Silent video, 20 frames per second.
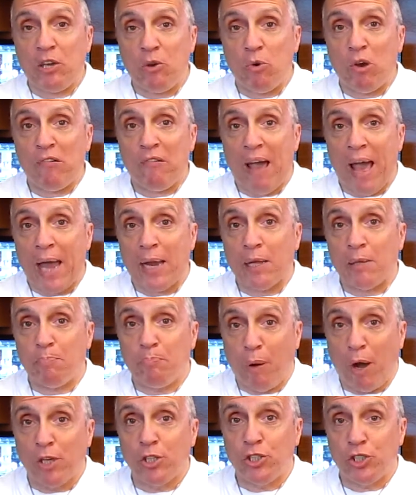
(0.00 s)
you around and
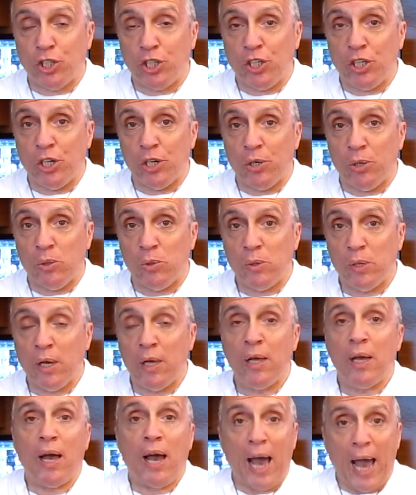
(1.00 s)
punching you,
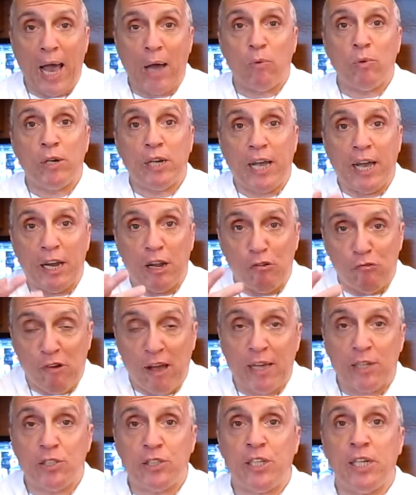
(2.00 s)
I will get
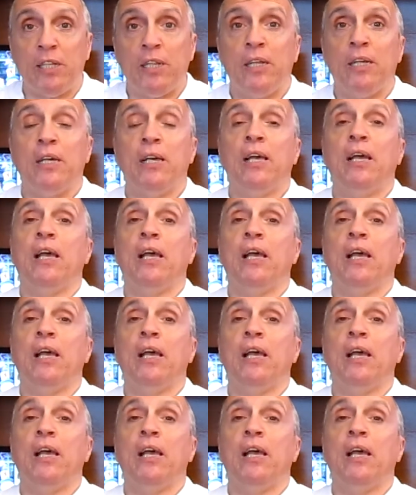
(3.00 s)
arrested